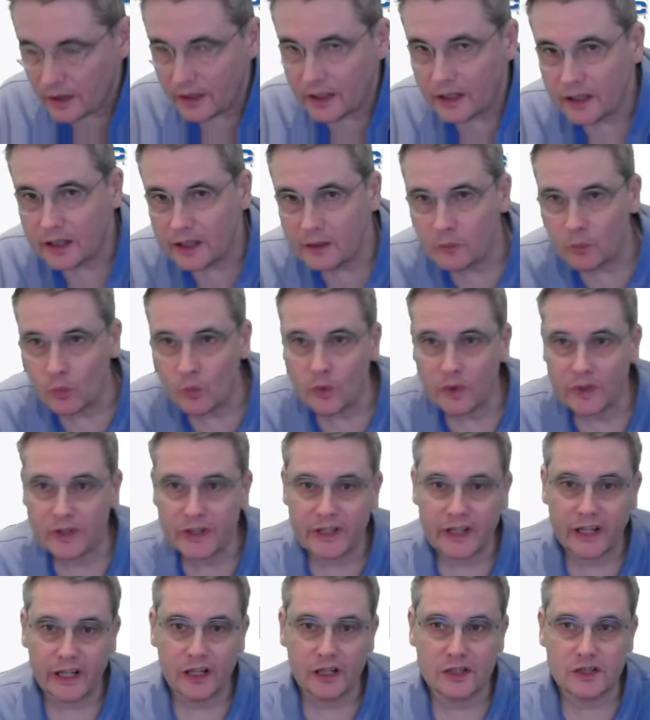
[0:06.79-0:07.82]
One
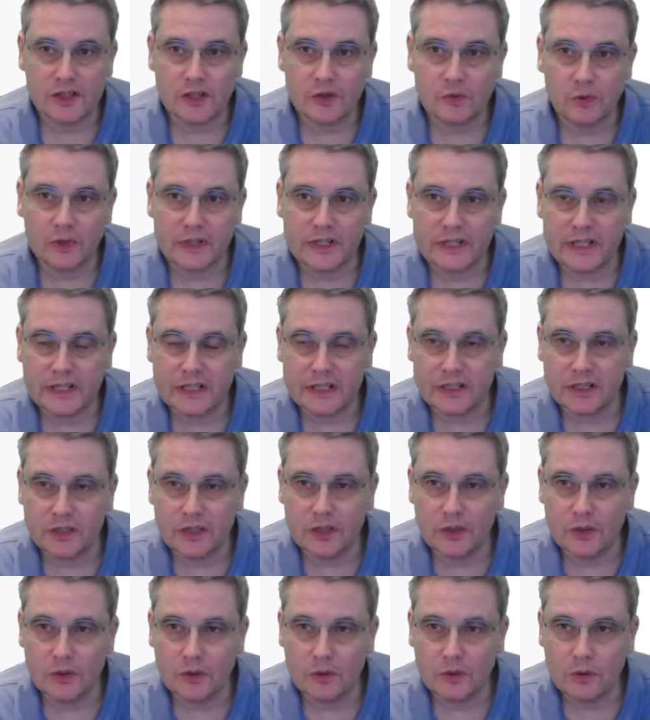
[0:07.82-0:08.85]
thing I just wanted
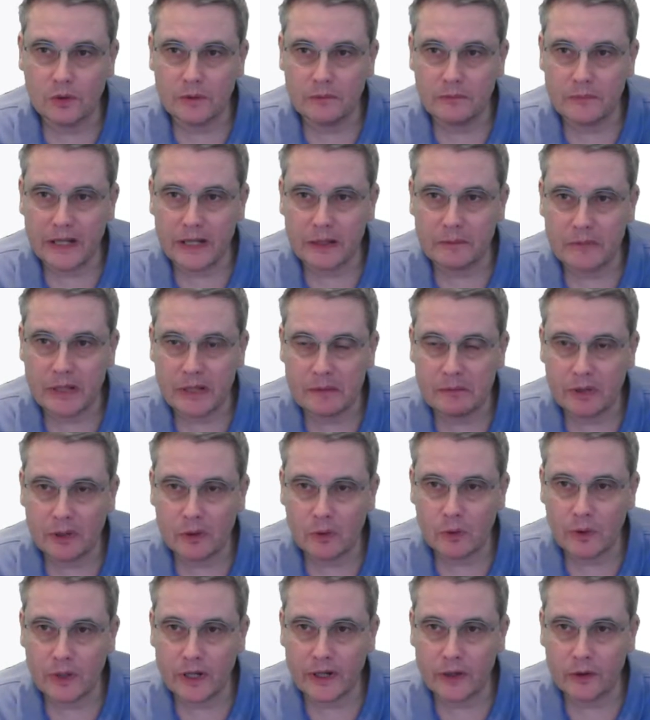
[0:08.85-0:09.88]
to make people
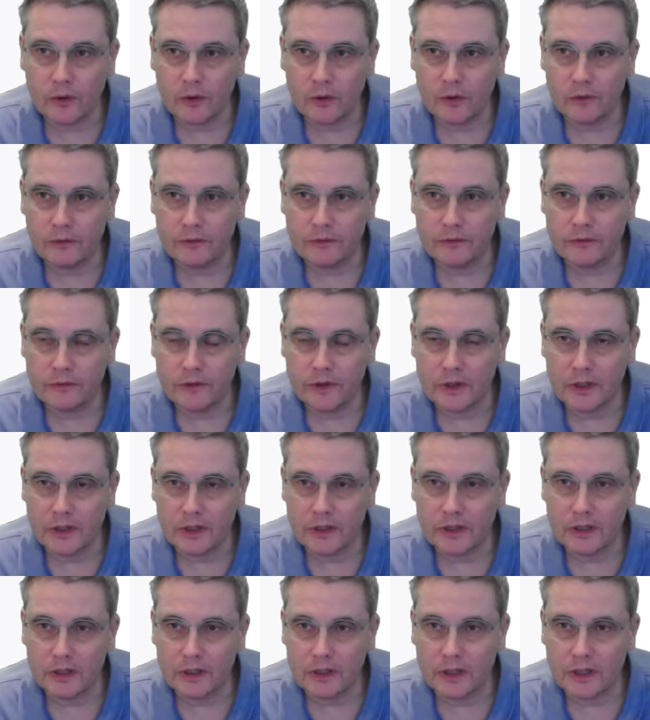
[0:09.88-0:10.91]
aware of,
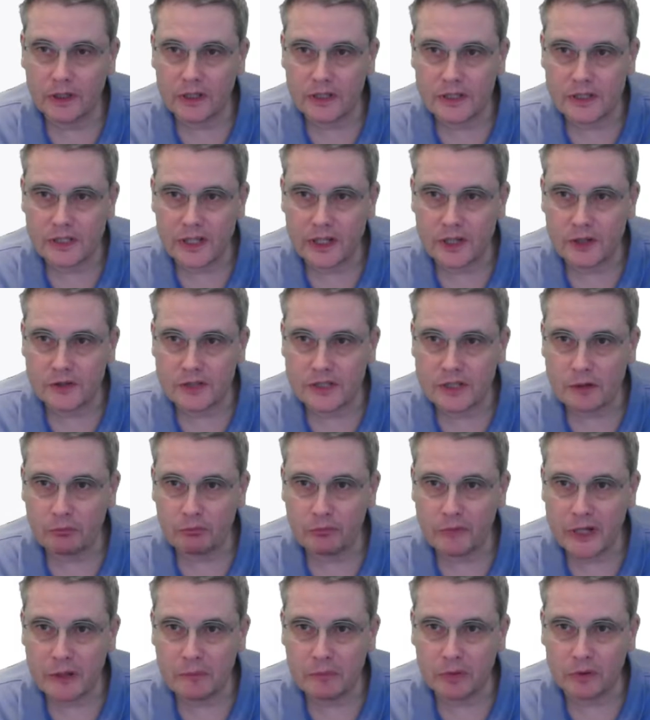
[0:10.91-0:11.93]
because I know some
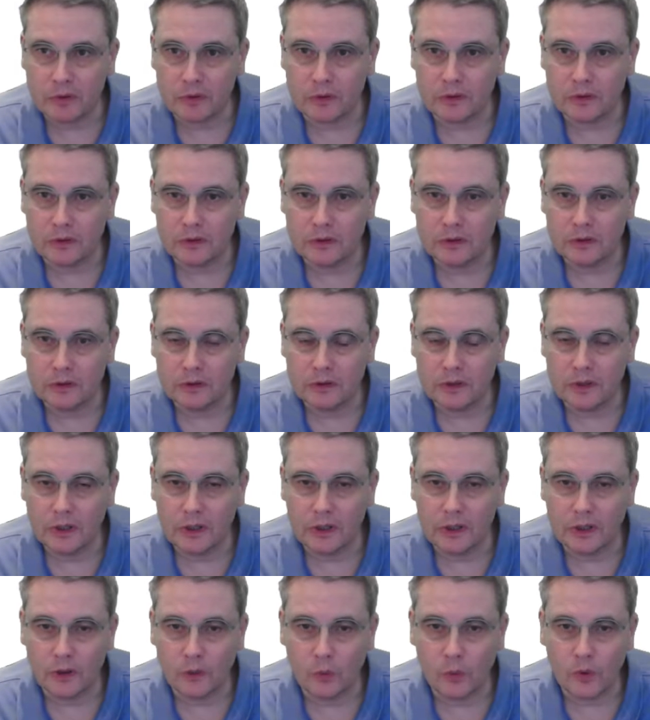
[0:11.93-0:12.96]
people
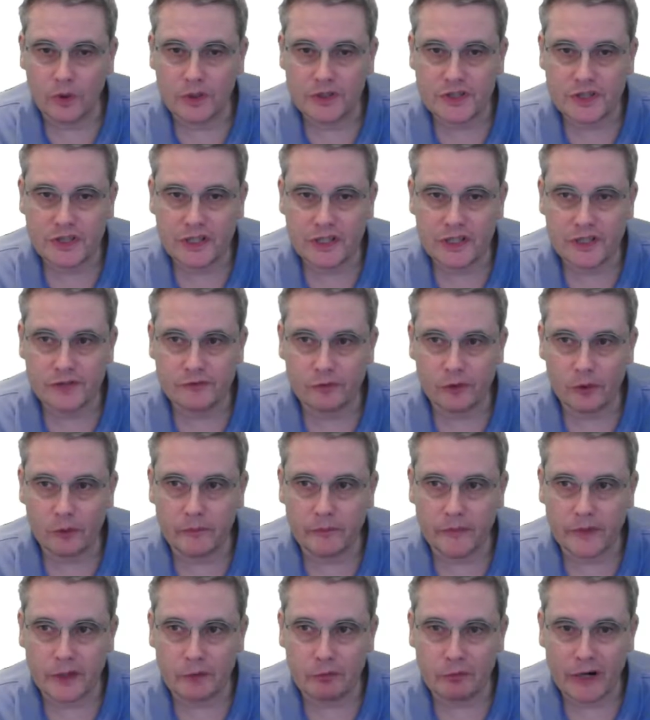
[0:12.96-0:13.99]
watch this
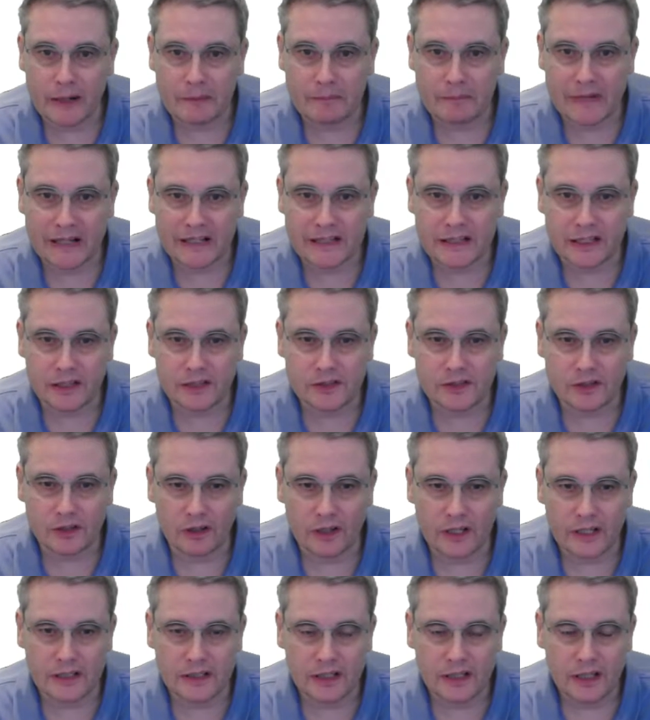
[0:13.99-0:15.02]
from the Pragmatic site.